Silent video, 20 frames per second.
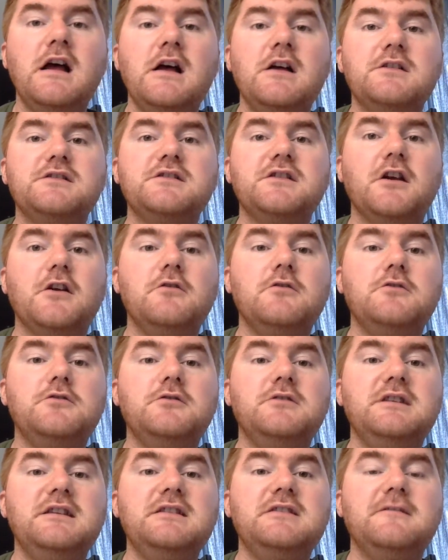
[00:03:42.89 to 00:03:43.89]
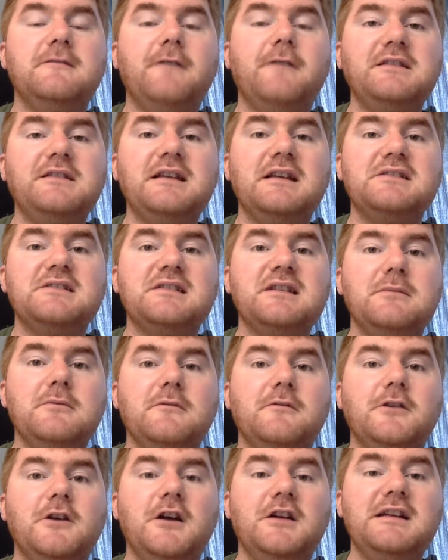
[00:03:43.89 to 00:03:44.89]
So you need to find that scheme of
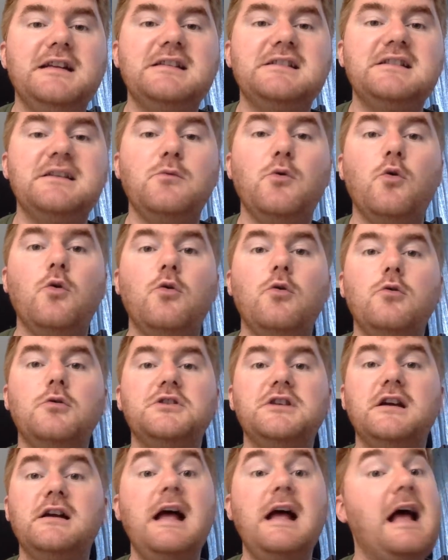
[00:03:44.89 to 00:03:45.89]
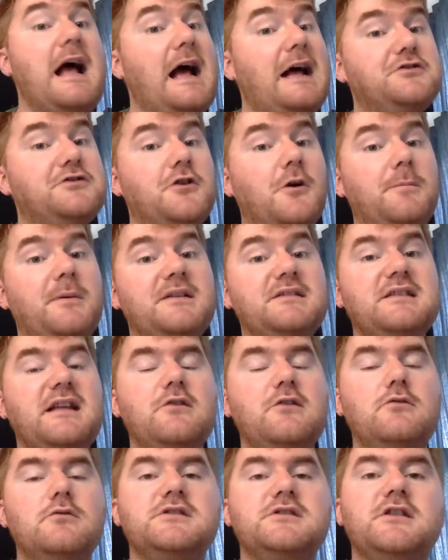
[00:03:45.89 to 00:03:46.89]
learning, see what order and topics they
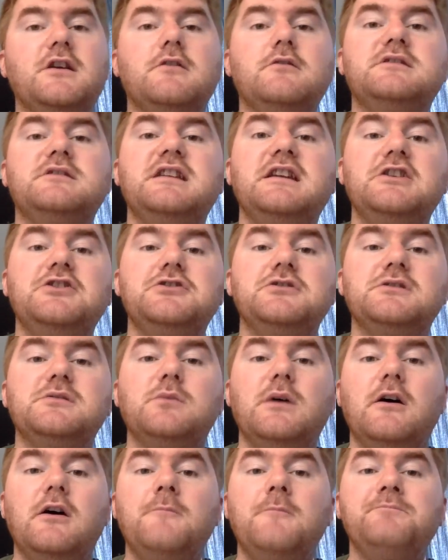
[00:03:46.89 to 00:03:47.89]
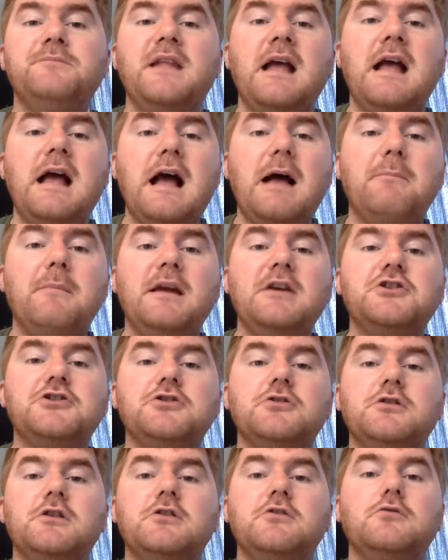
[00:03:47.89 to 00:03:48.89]
also teach as well, and make sure
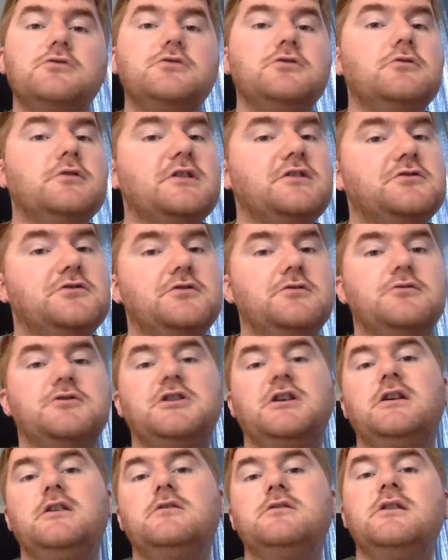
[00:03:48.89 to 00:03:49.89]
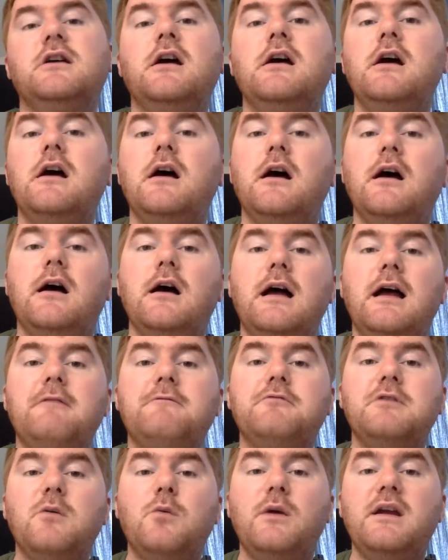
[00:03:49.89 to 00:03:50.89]
that you're talking to your child uh,
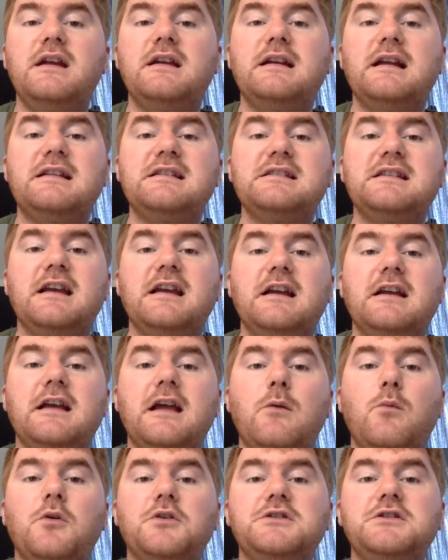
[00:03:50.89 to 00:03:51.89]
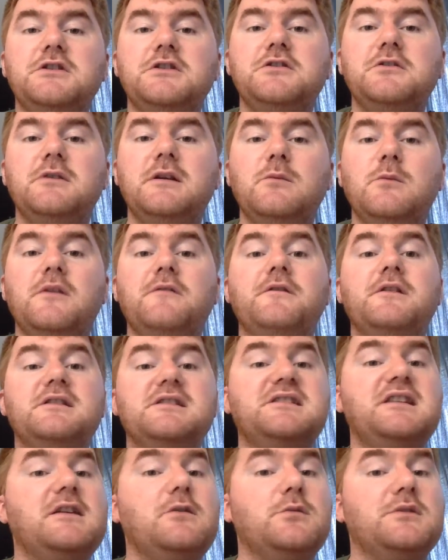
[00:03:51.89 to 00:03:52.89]
every week and saying, okay, what are you doing with
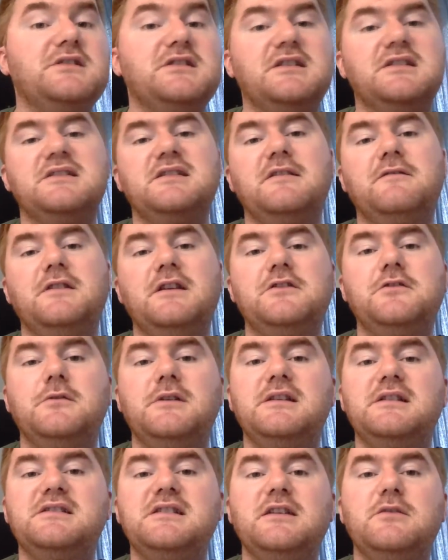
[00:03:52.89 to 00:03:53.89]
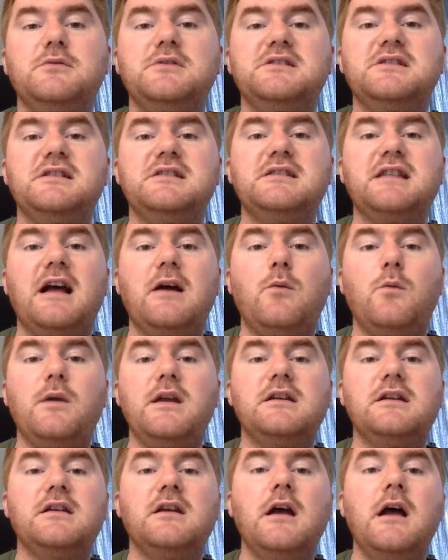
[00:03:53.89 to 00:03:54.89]
sequences if they're doing sequences that
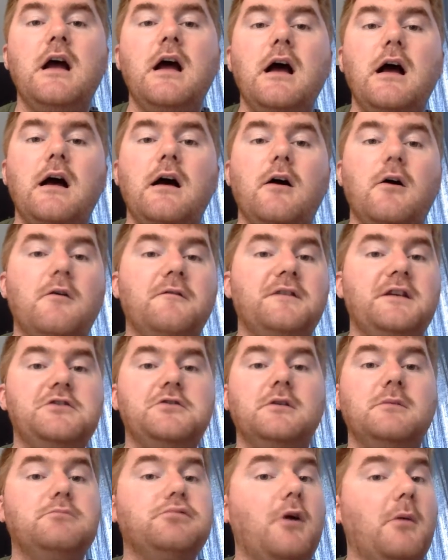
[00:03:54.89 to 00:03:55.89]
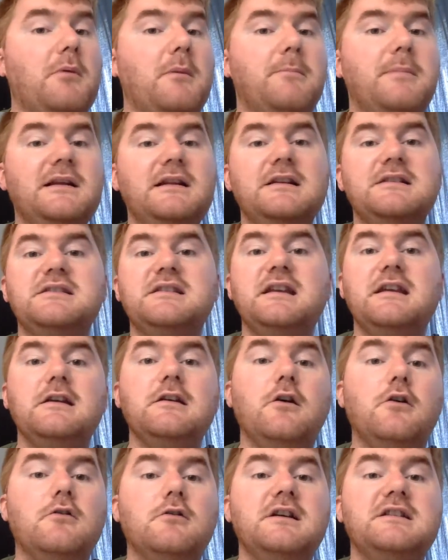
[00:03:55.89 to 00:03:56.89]
week, uh, or if they're doing probability
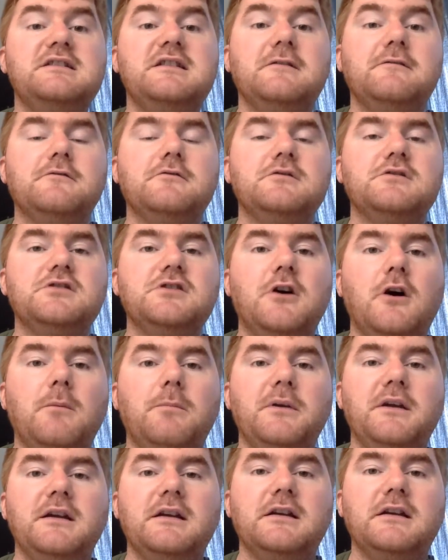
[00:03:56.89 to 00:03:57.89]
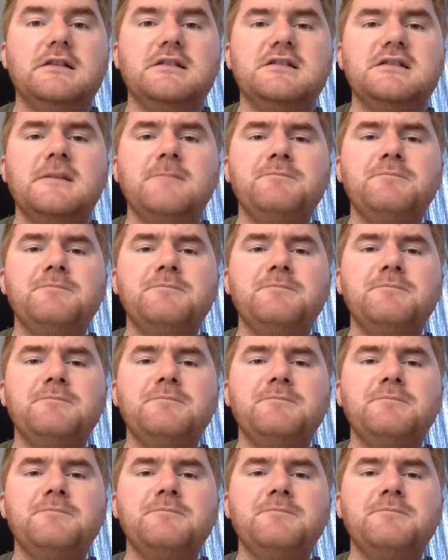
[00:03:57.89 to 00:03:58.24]
or a different topic? And